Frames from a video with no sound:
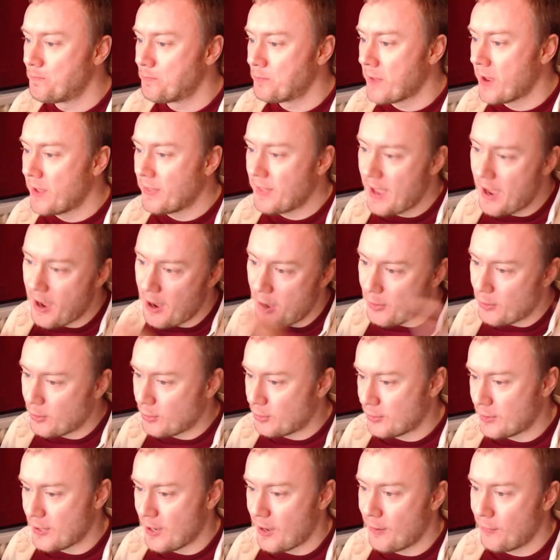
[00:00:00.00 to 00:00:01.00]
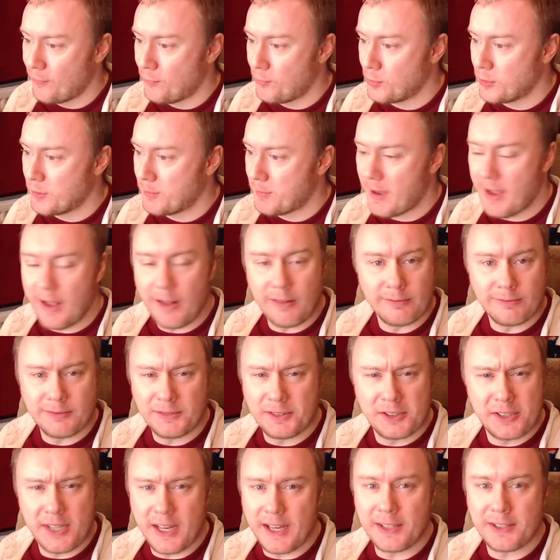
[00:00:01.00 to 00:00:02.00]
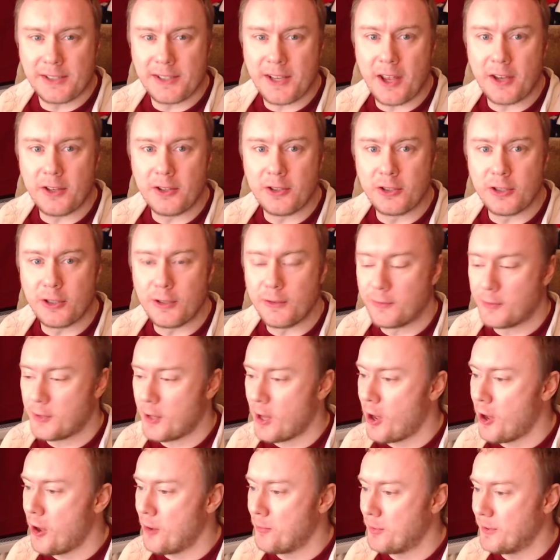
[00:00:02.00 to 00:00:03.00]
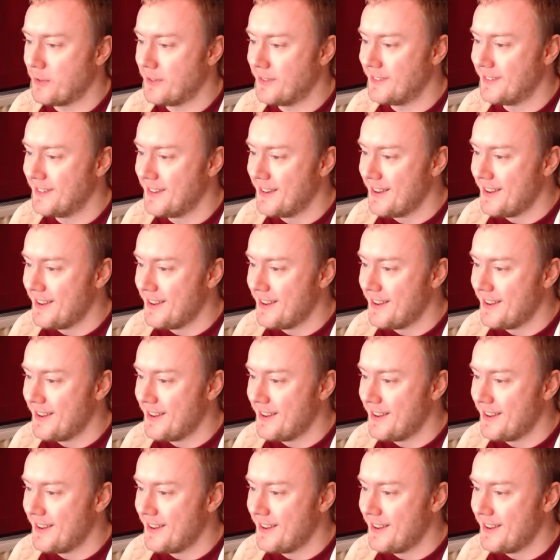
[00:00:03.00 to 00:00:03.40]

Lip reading: that other stuff was about 6 tonnes of carbon.